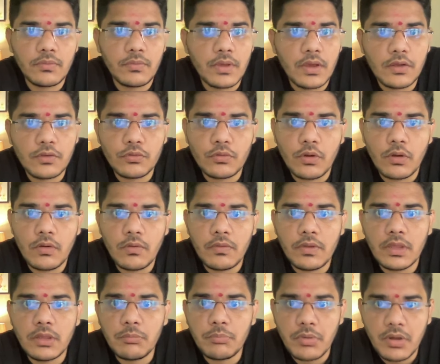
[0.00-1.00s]
we are
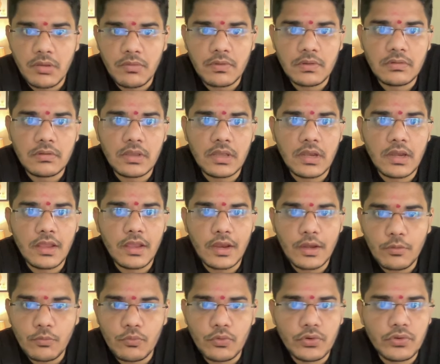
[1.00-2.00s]
solving previous year
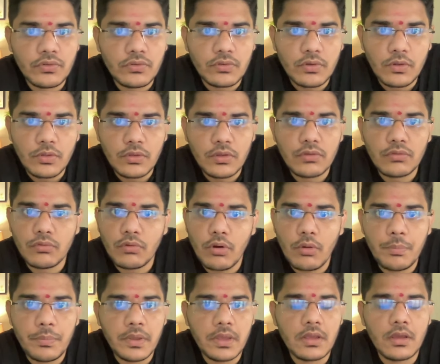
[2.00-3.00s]
GATE questions on this
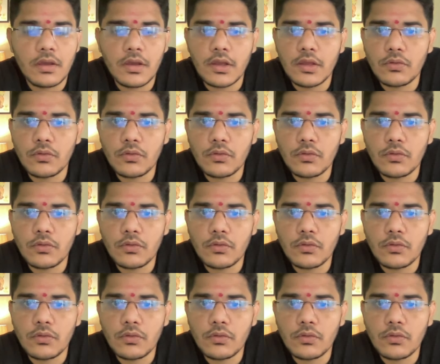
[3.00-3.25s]
topic,